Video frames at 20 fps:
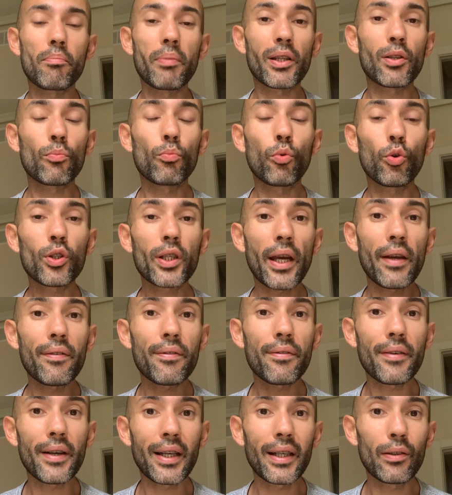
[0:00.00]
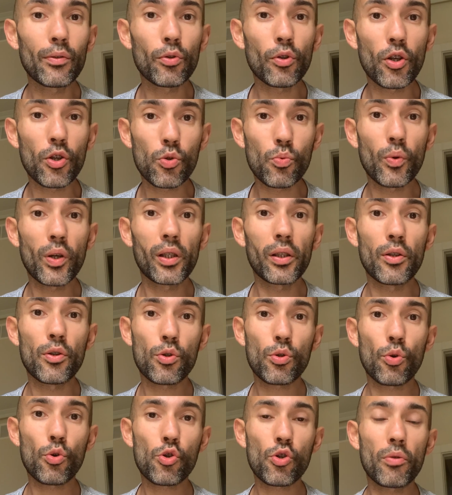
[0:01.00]
but what I found as well in
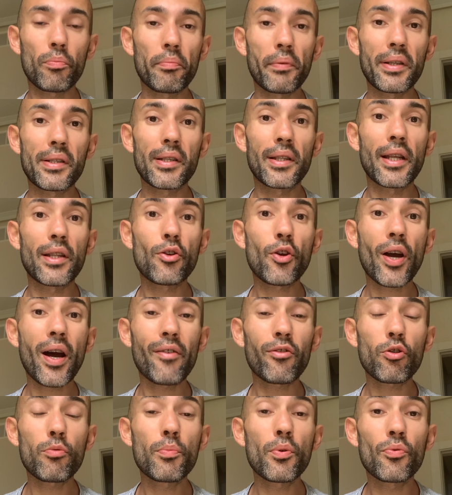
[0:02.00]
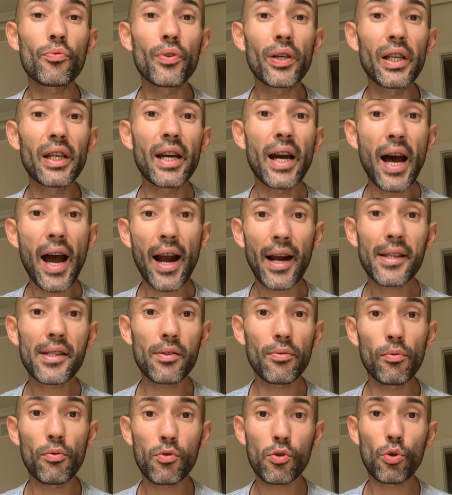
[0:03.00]
social media, that you have to be really active
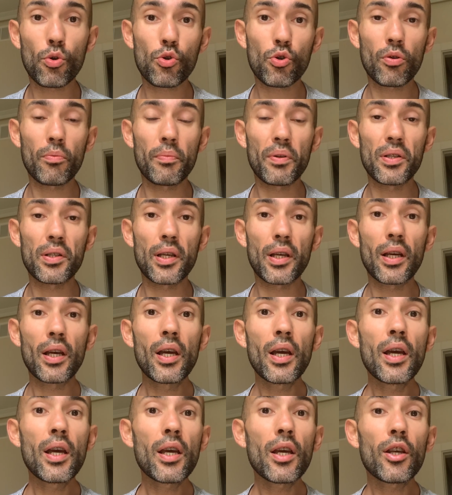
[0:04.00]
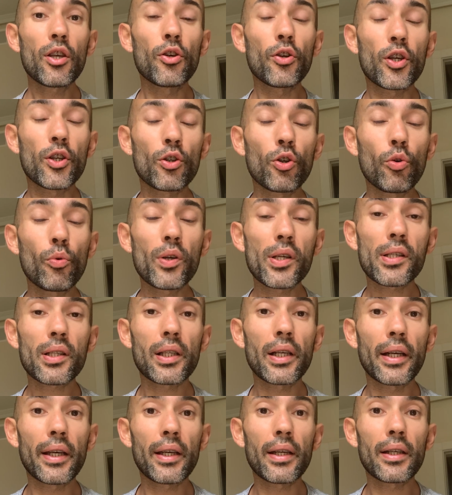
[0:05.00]
with social media. You can always
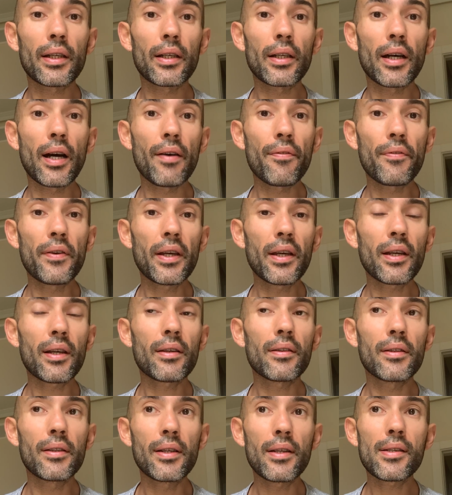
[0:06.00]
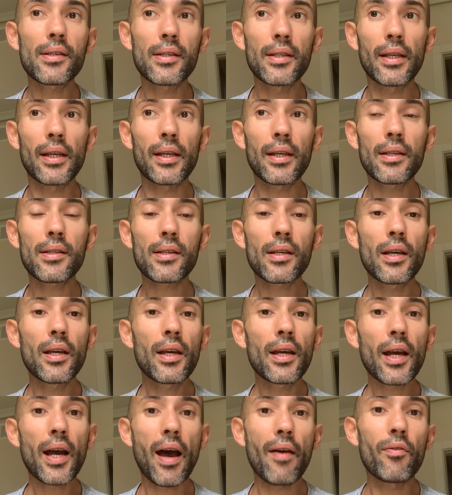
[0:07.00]
I think these days
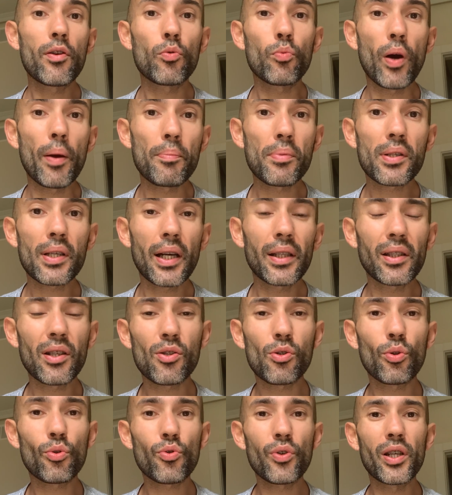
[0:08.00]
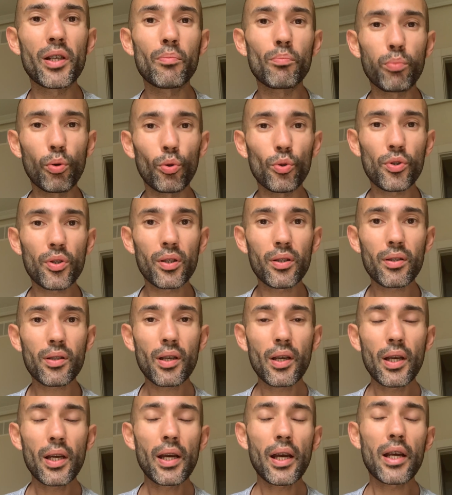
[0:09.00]
having a website is not really important
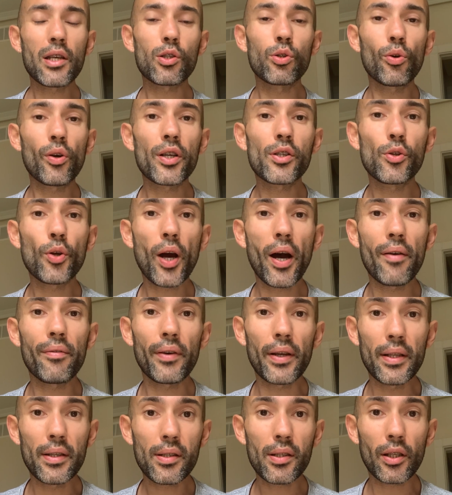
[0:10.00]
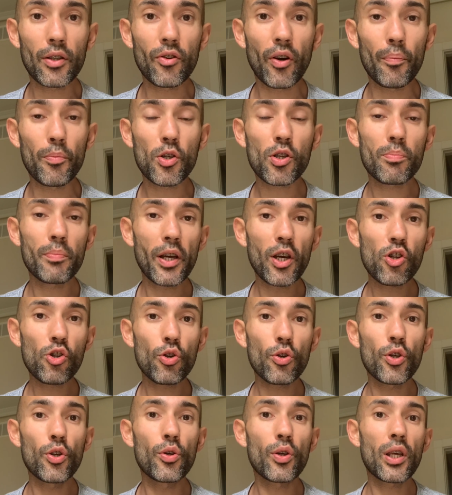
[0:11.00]
as long as you have Instagram. Just make
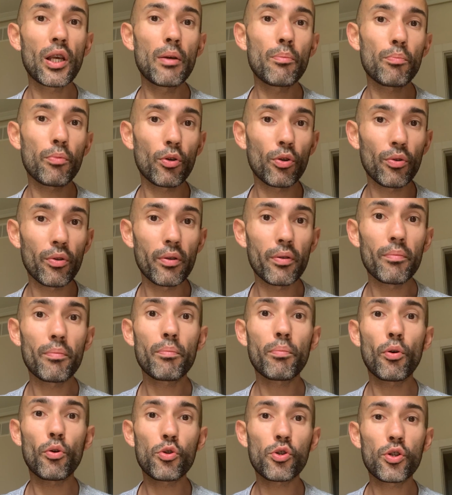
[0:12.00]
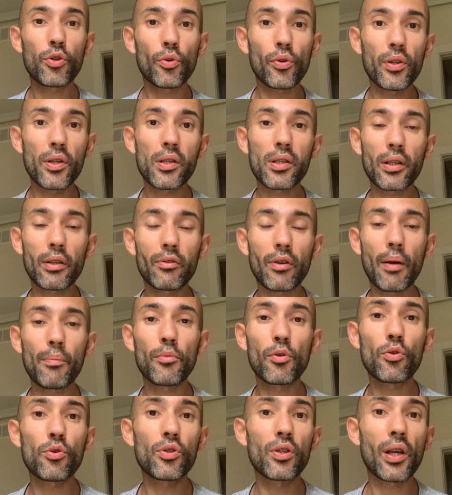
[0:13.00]
sure you keep on posting on Instagram,
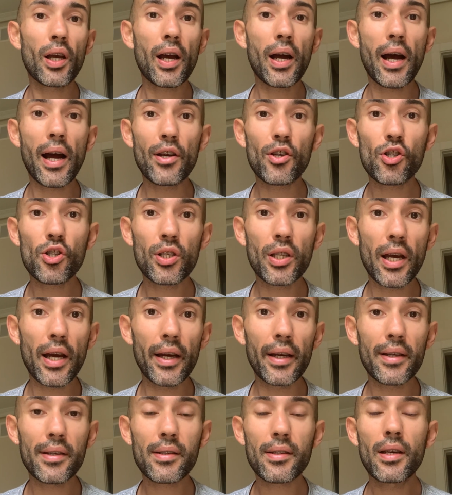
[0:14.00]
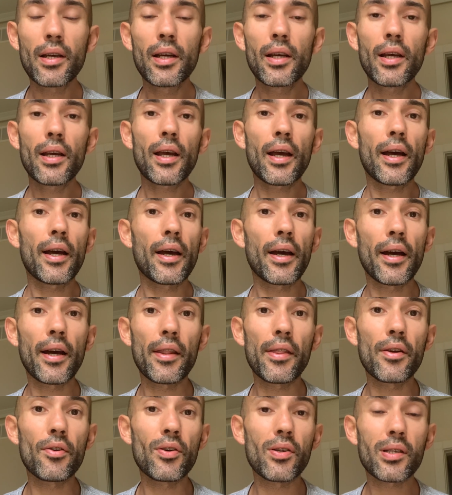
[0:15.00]
use the hashtags.
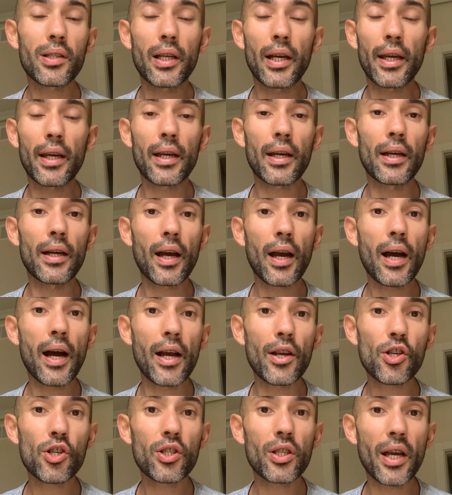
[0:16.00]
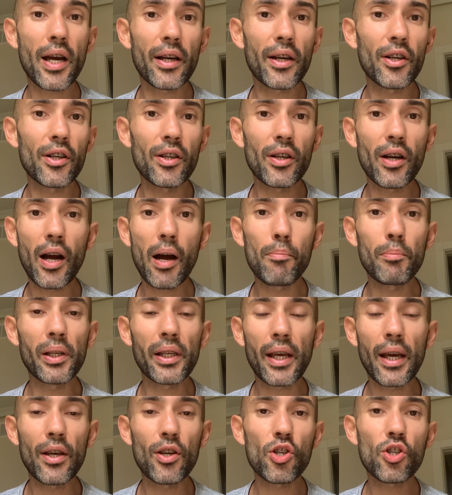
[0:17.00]
There is like a hashtagger
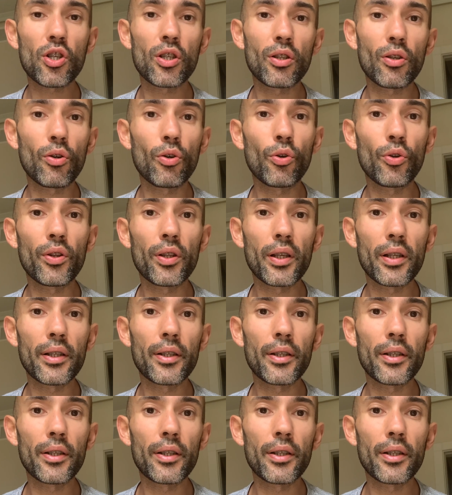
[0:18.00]
application on